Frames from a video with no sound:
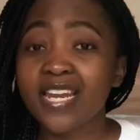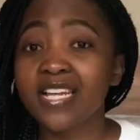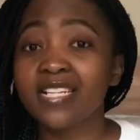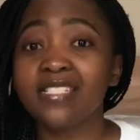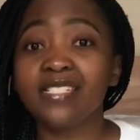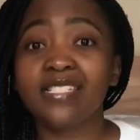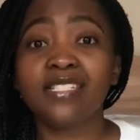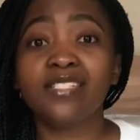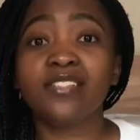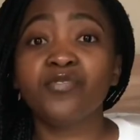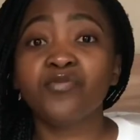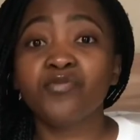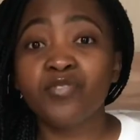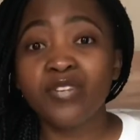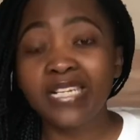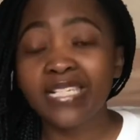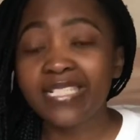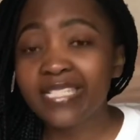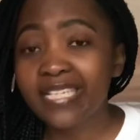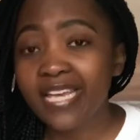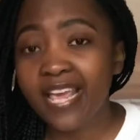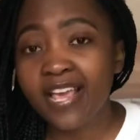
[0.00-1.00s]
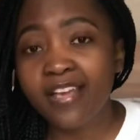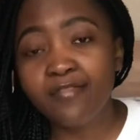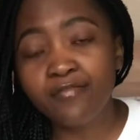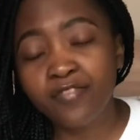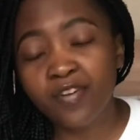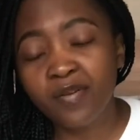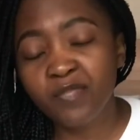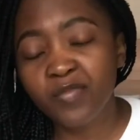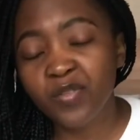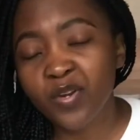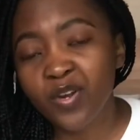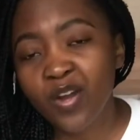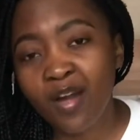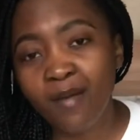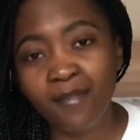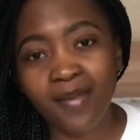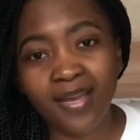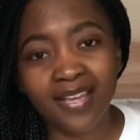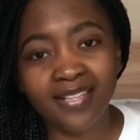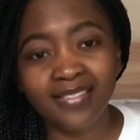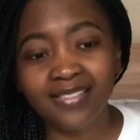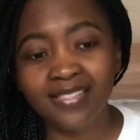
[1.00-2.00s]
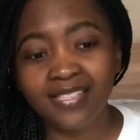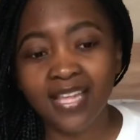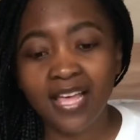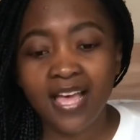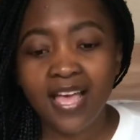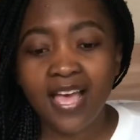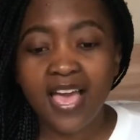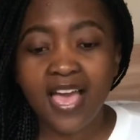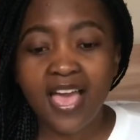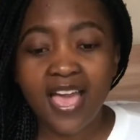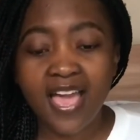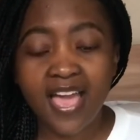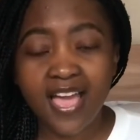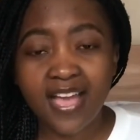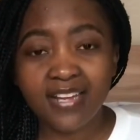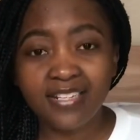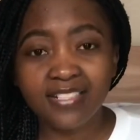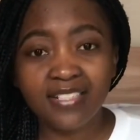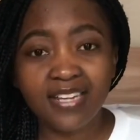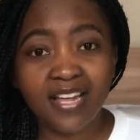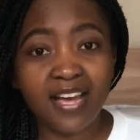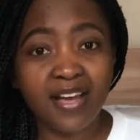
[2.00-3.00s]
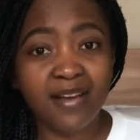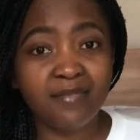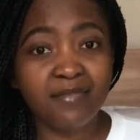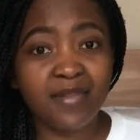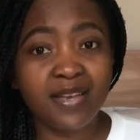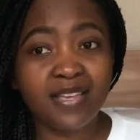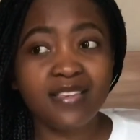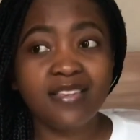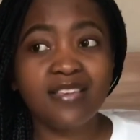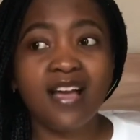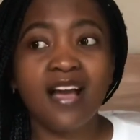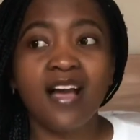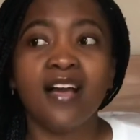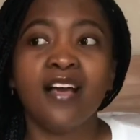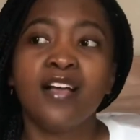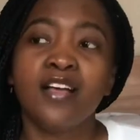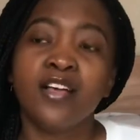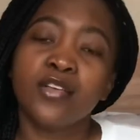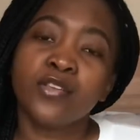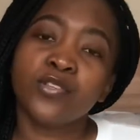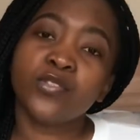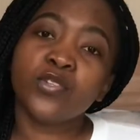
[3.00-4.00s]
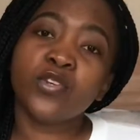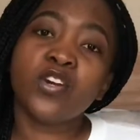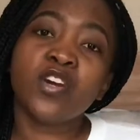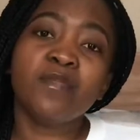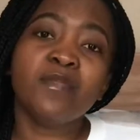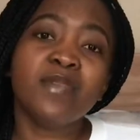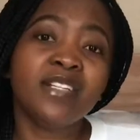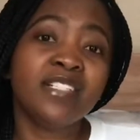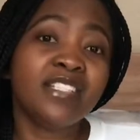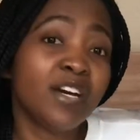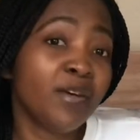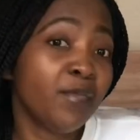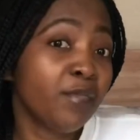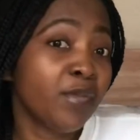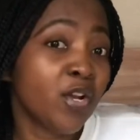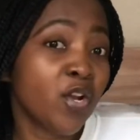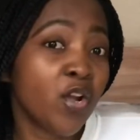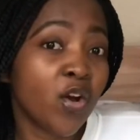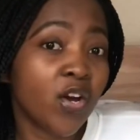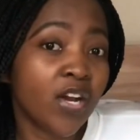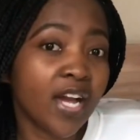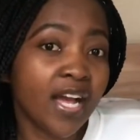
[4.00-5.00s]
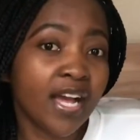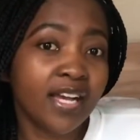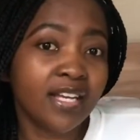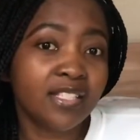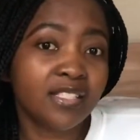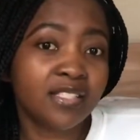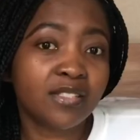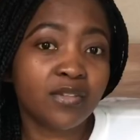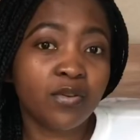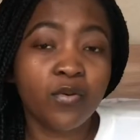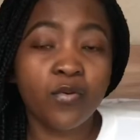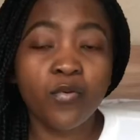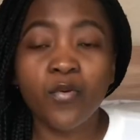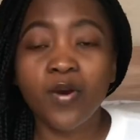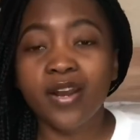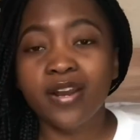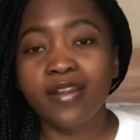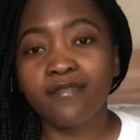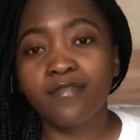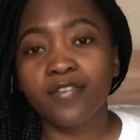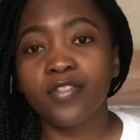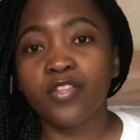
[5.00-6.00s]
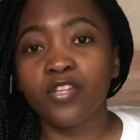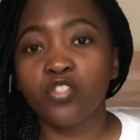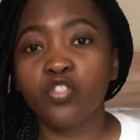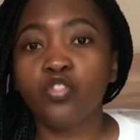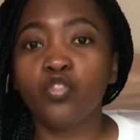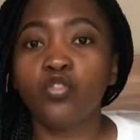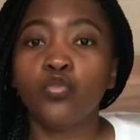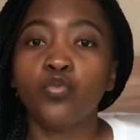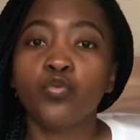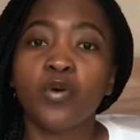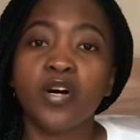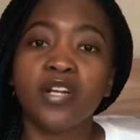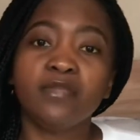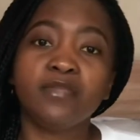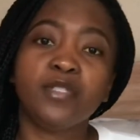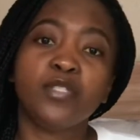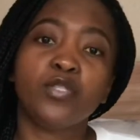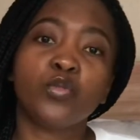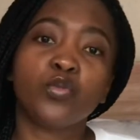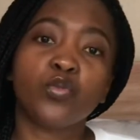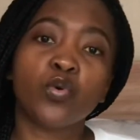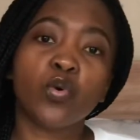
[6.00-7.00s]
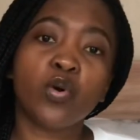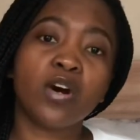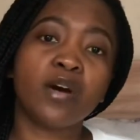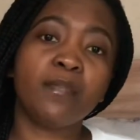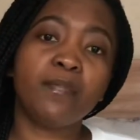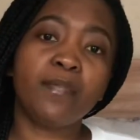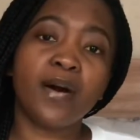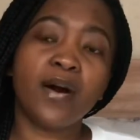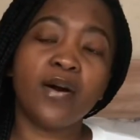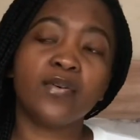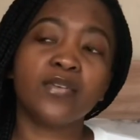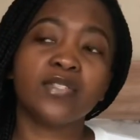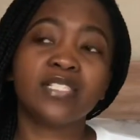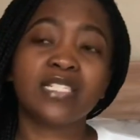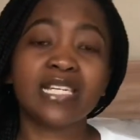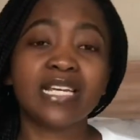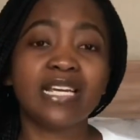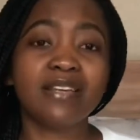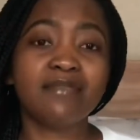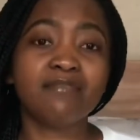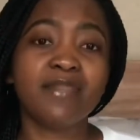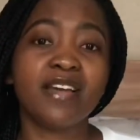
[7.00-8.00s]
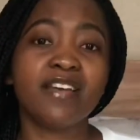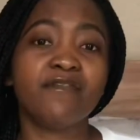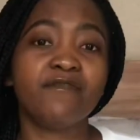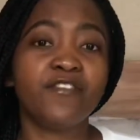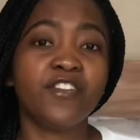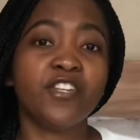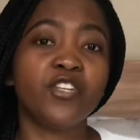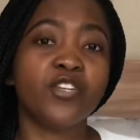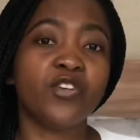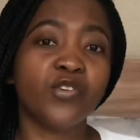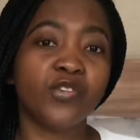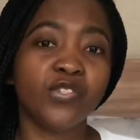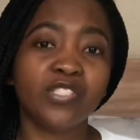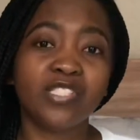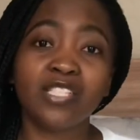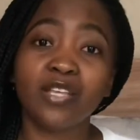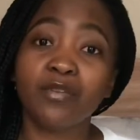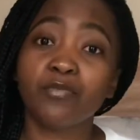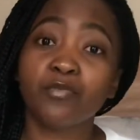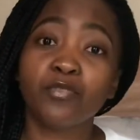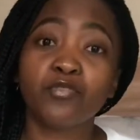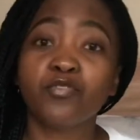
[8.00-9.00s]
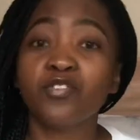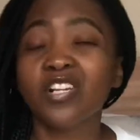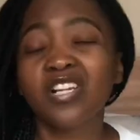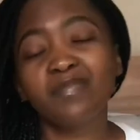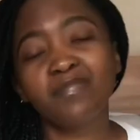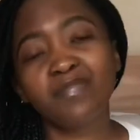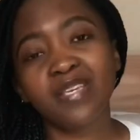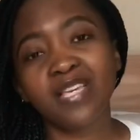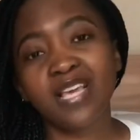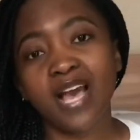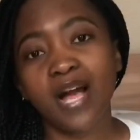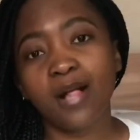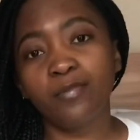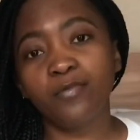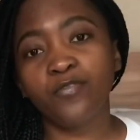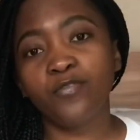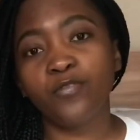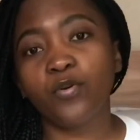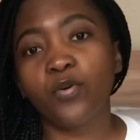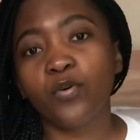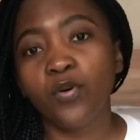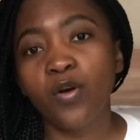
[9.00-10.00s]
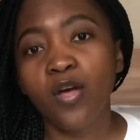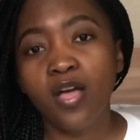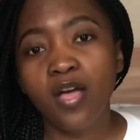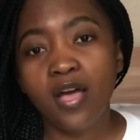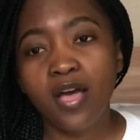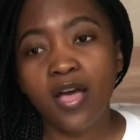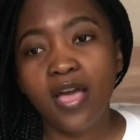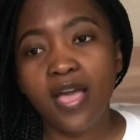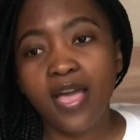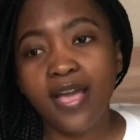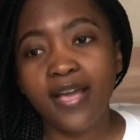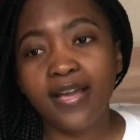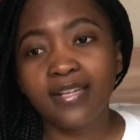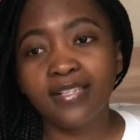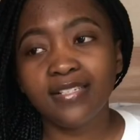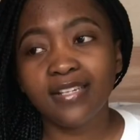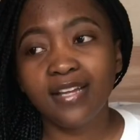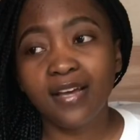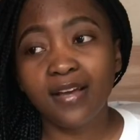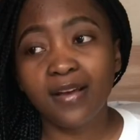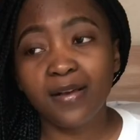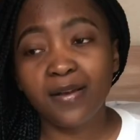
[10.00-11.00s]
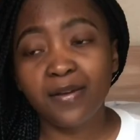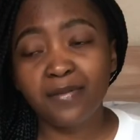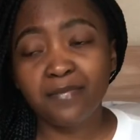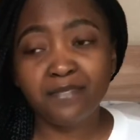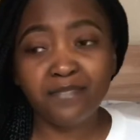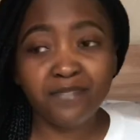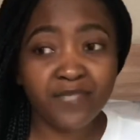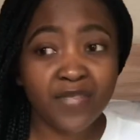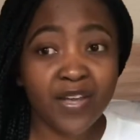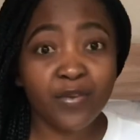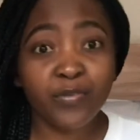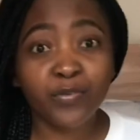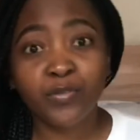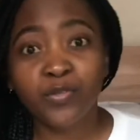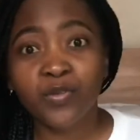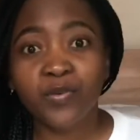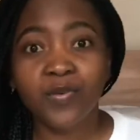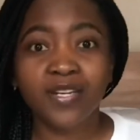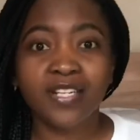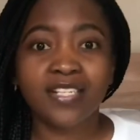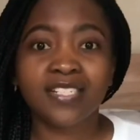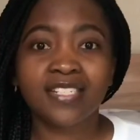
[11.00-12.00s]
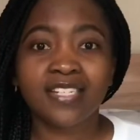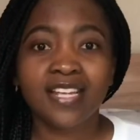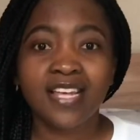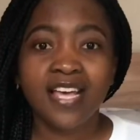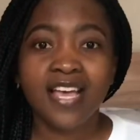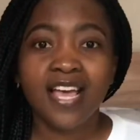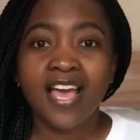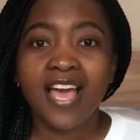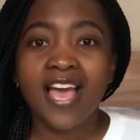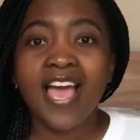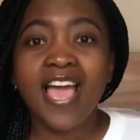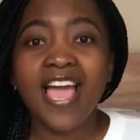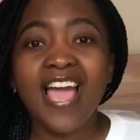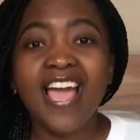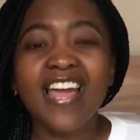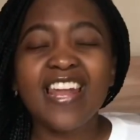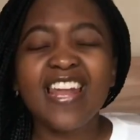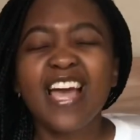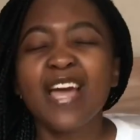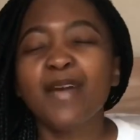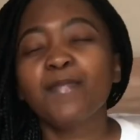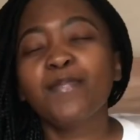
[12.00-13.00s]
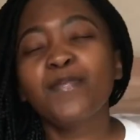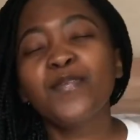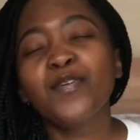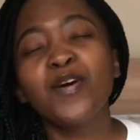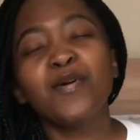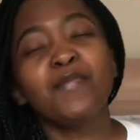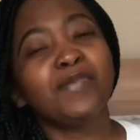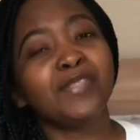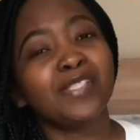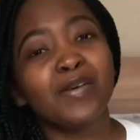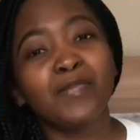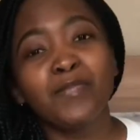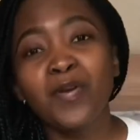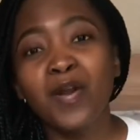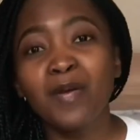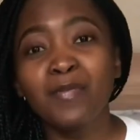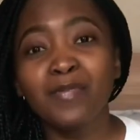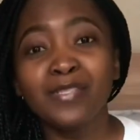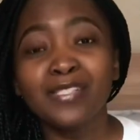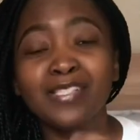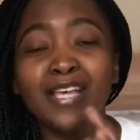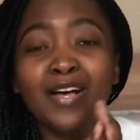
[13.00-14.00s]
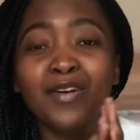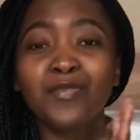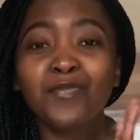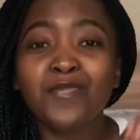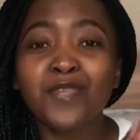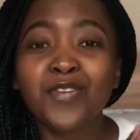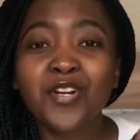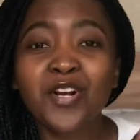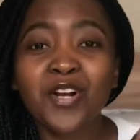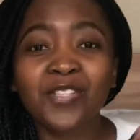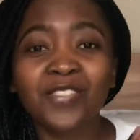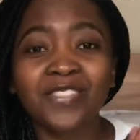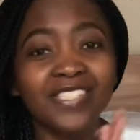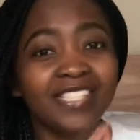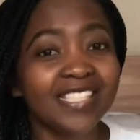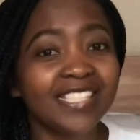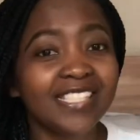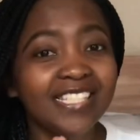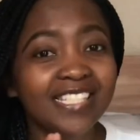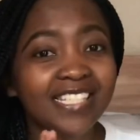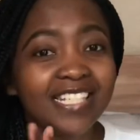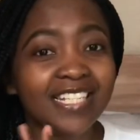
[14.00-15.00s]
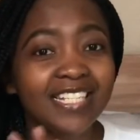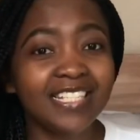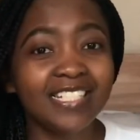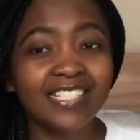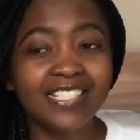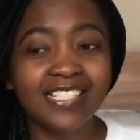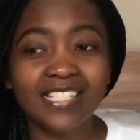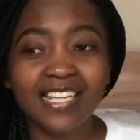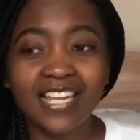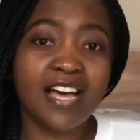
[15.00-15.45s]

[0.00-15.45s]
didn't really take from the comments. And yeah, so comment down below, guys, or whatever that you want me to talk about in my videos. That would really be helpful, and I'll do it. And I promise I'll be consistent